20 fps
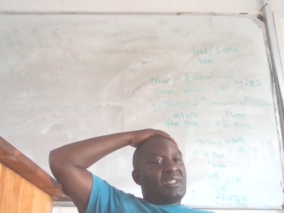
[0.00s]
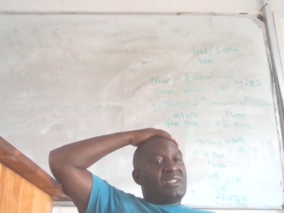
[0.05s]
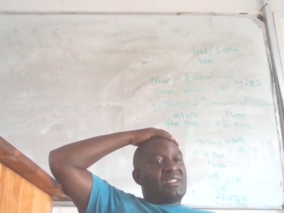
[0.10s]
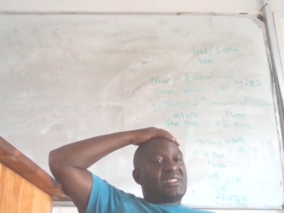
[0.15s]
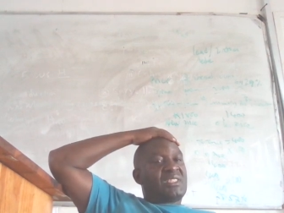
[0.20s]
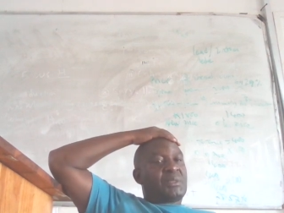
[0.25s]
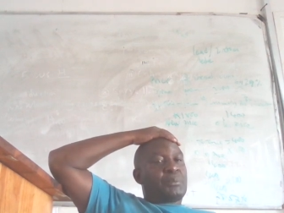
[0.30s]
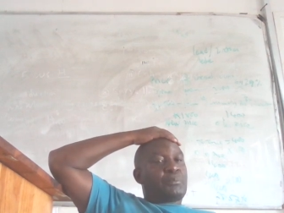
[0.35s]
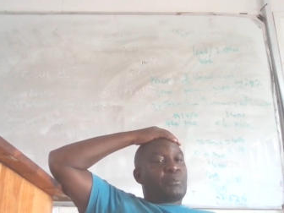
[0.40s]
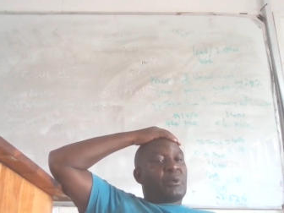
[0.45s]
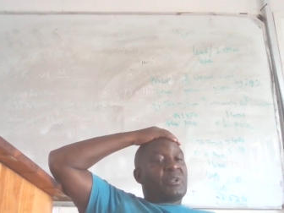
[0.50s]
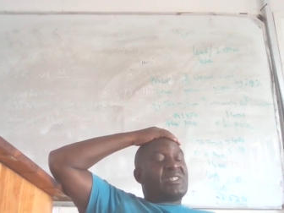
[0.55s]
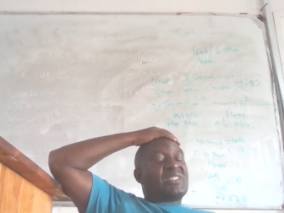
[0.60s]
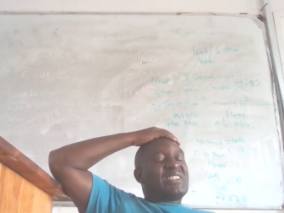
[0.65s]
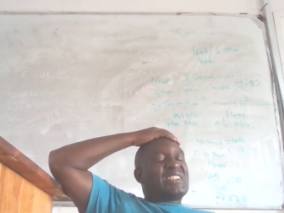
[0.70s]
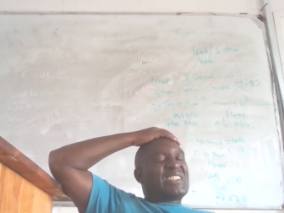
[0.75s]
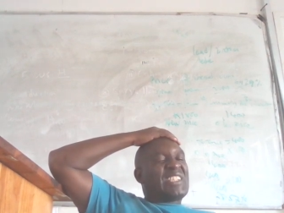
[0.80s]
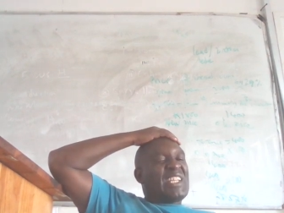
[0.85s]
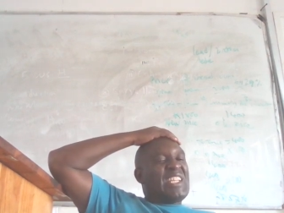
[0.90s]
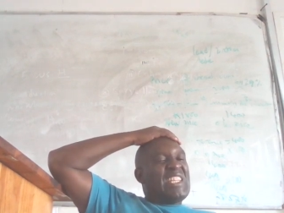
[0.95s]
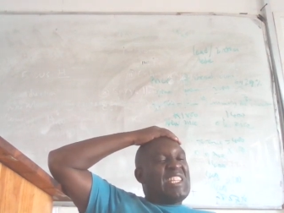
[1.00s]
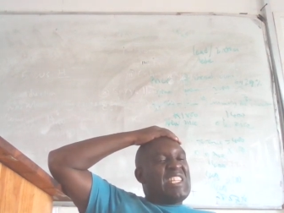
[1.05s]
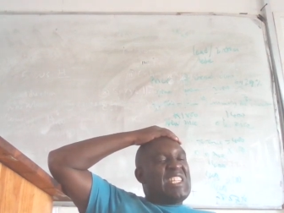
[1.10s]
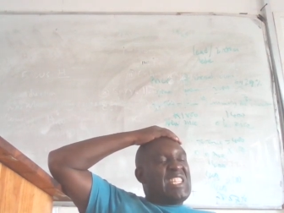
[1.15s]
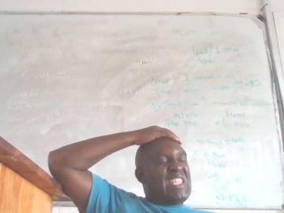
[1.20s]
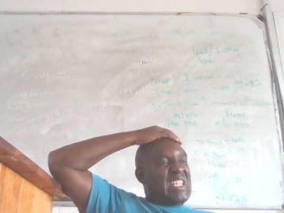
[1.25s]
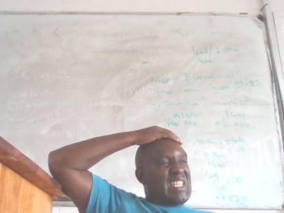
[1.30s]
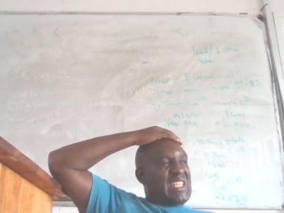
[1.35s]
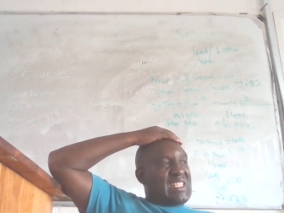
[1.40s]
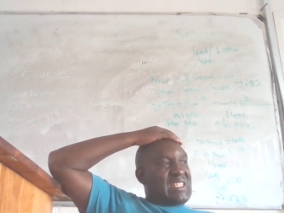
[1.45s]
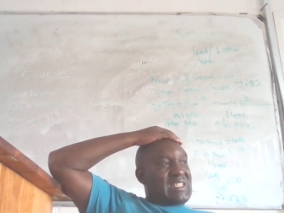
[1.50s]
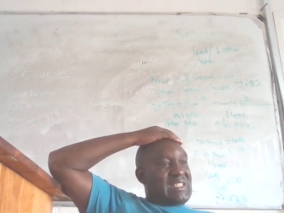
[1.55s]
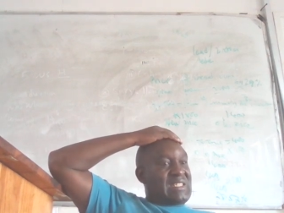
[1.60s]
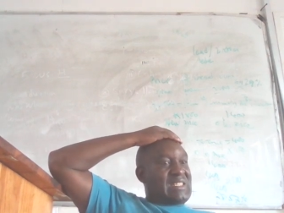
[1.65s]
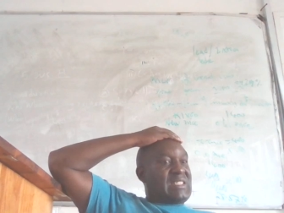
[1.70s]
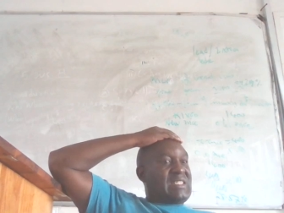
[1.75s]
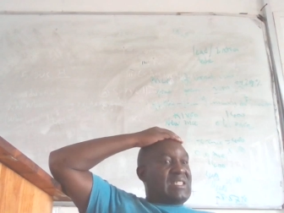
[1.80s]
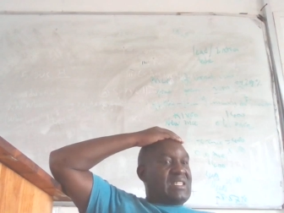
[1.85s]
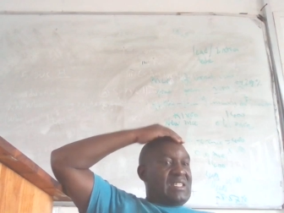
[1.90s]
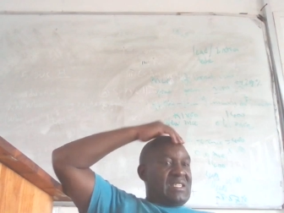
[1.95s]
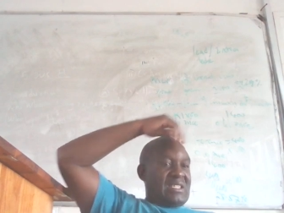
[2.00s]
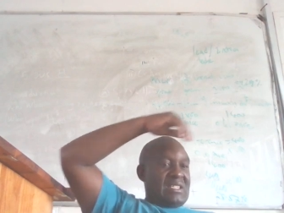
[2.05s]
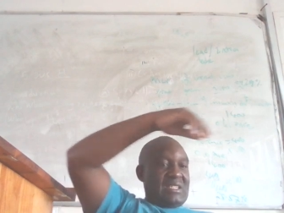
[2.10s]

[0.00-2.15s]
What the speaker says: spontaneous.